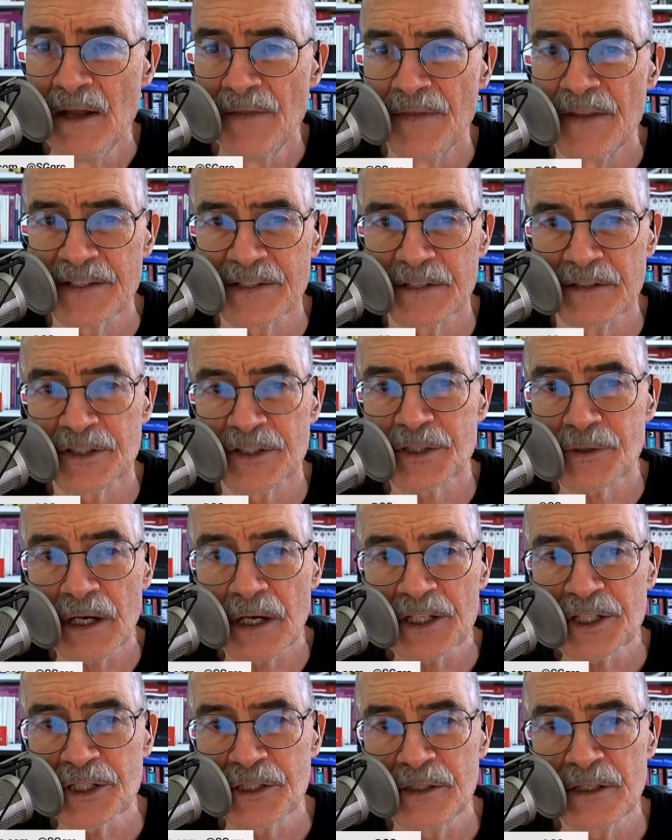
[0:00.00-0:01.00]
This
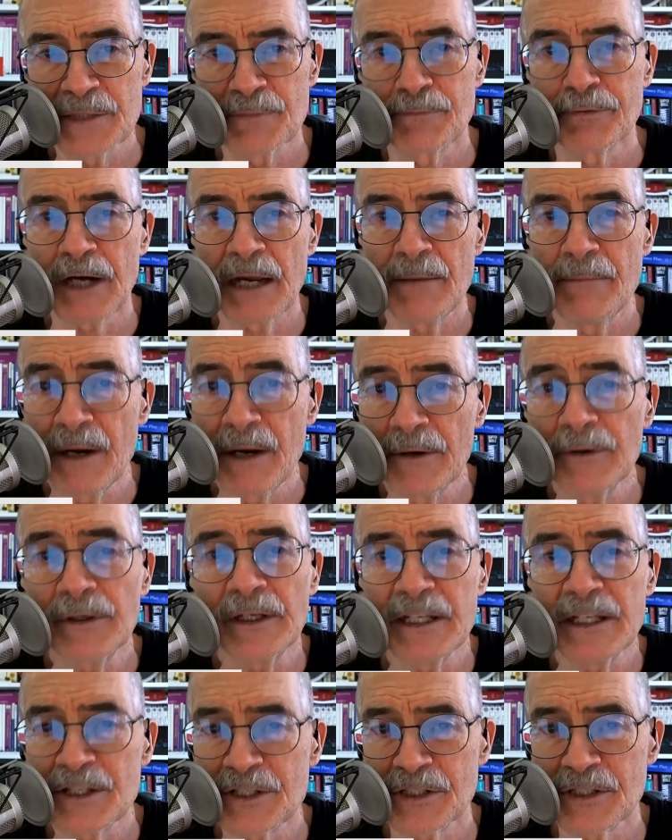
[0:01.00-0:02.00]
instruction is
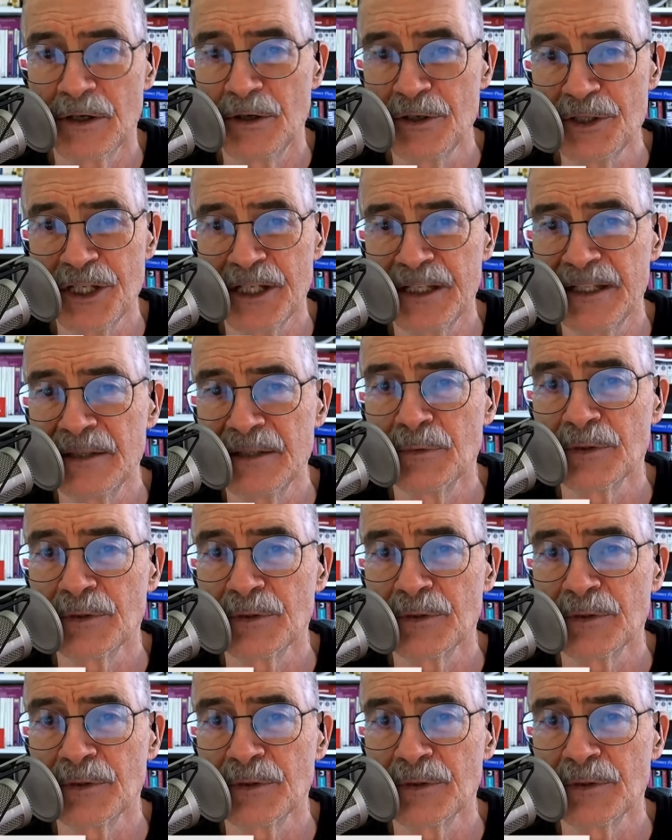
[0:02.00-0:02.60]
primarily associated